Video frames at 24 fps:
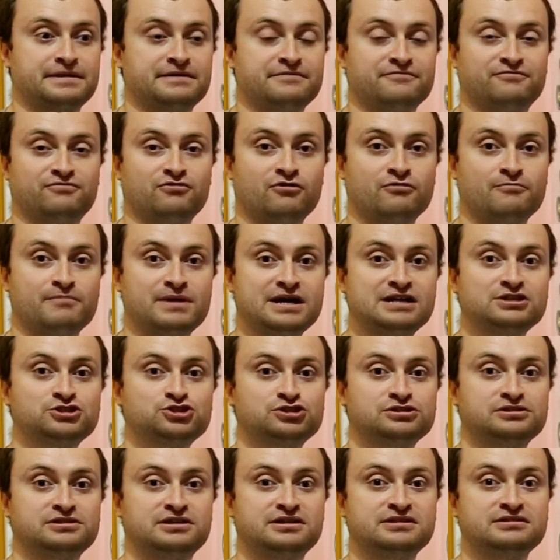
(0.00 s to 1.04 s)

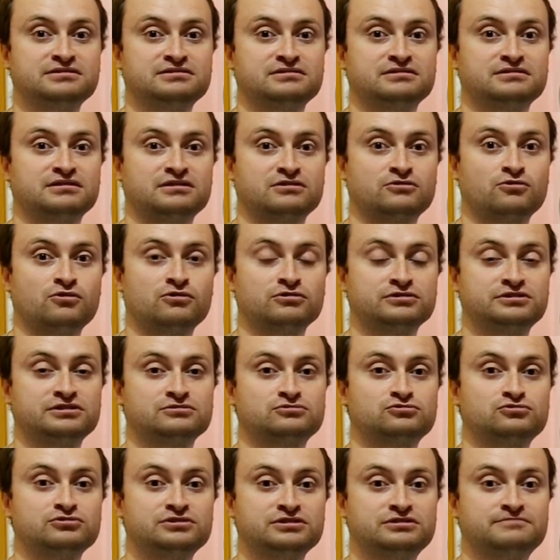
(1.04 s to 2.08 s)
information and
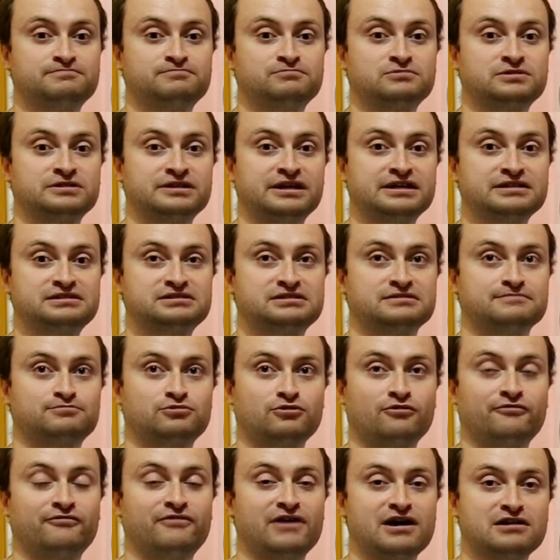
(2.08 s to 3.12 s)
according to it creates a
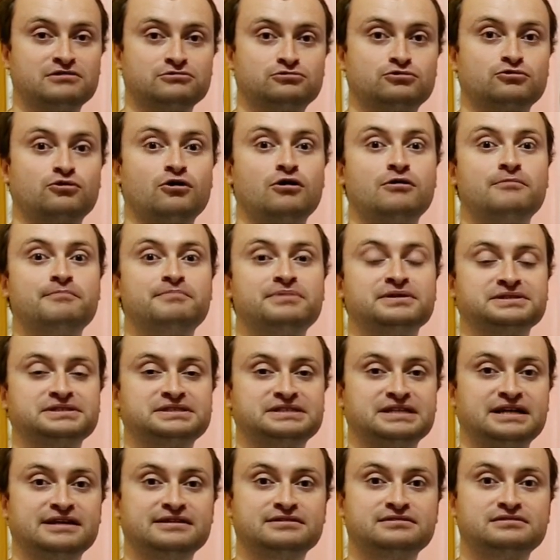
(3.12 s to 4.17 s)
profile to
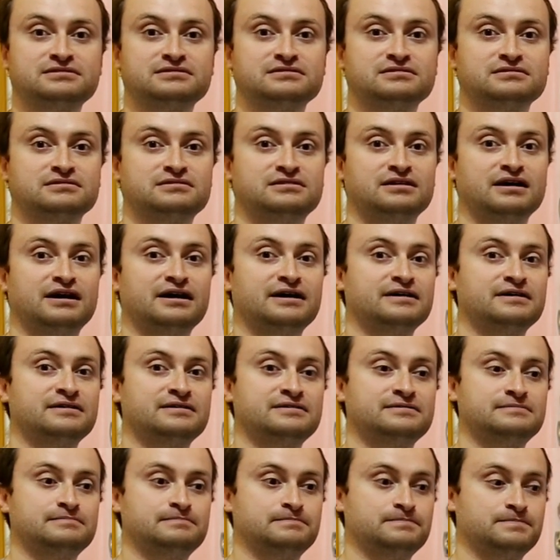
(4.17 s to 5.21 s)
compensate
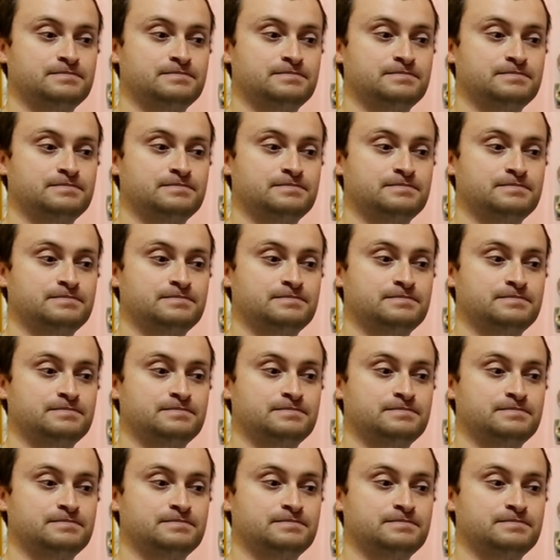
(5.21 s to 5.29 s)
the